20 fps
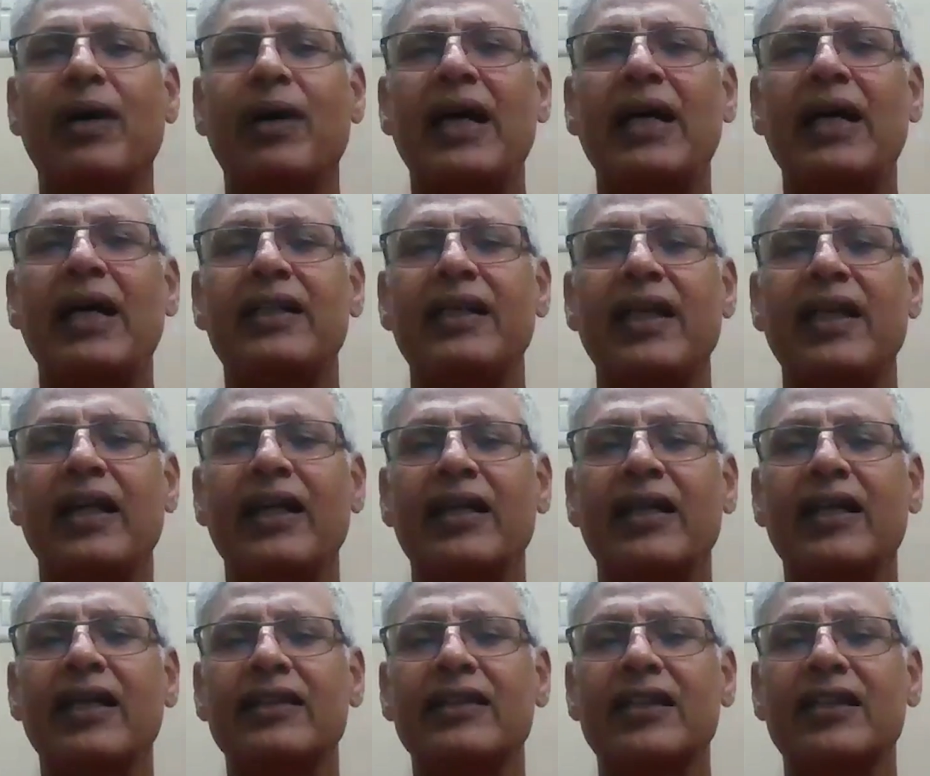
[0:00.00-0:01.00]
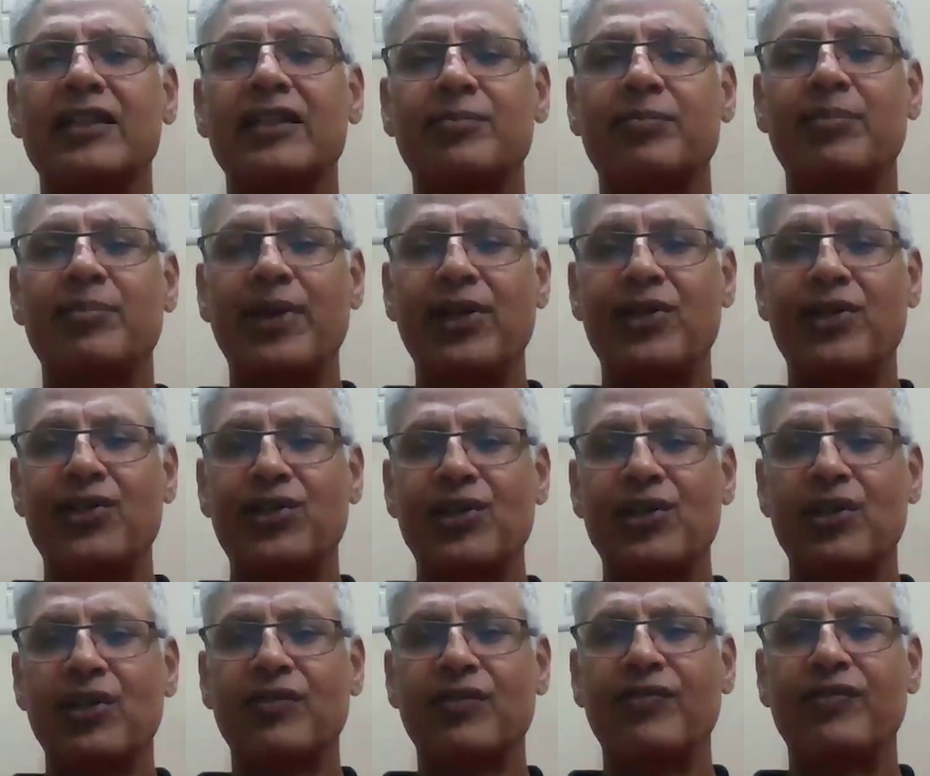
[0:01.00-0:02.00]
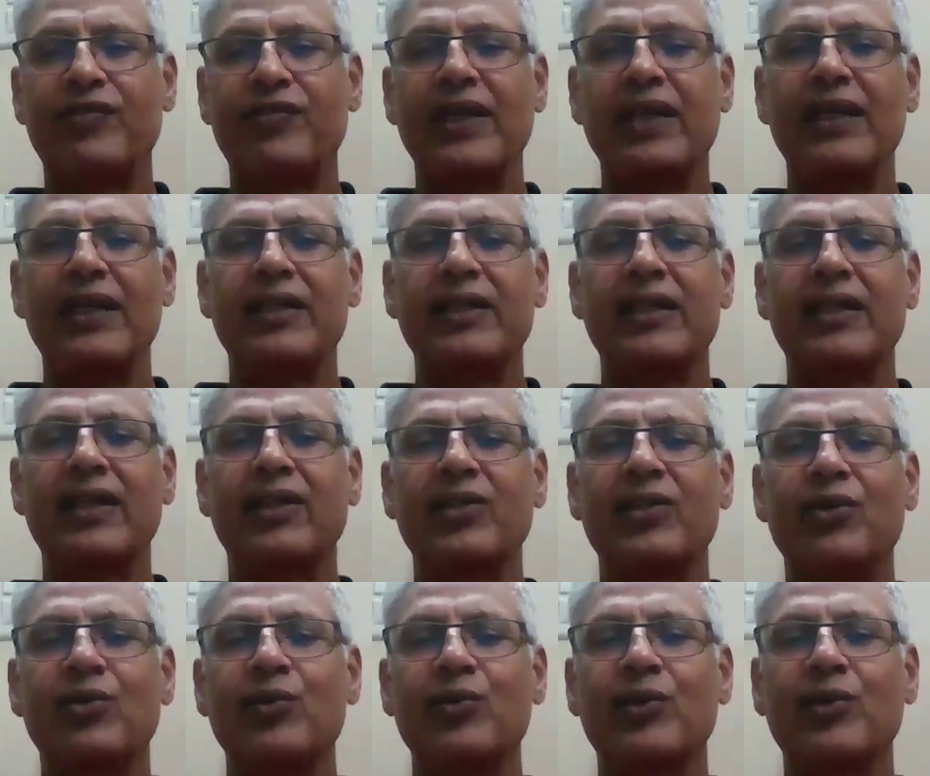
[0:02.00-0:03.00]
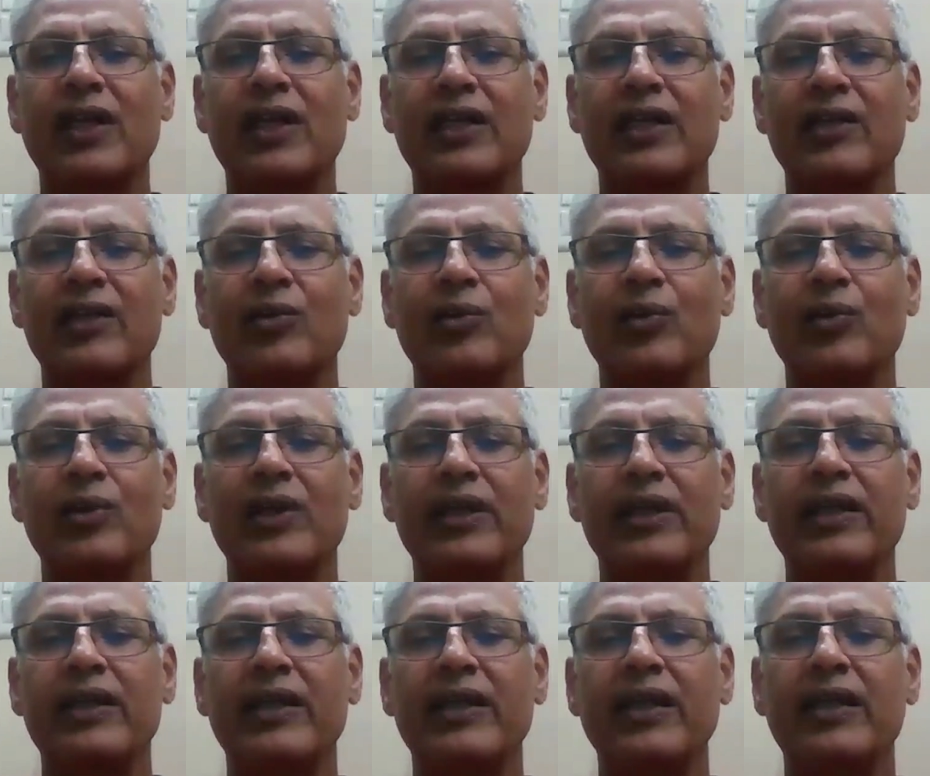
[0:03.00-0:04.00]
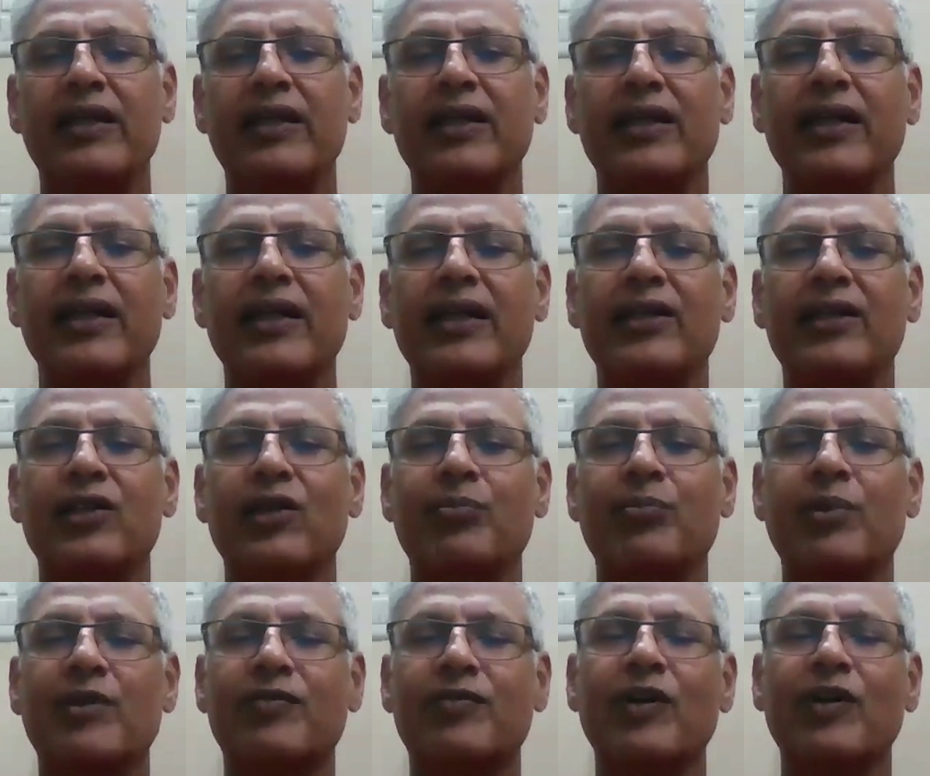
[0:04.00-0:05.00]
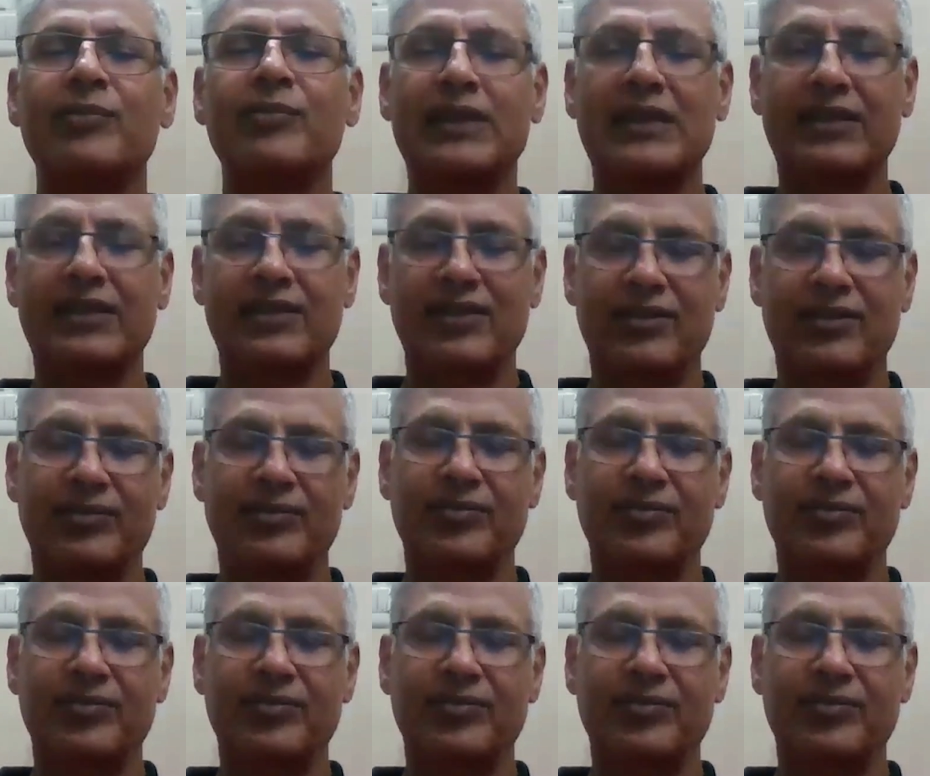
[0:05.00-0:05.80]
by taking this pressure of failure, you can only degrade your performance.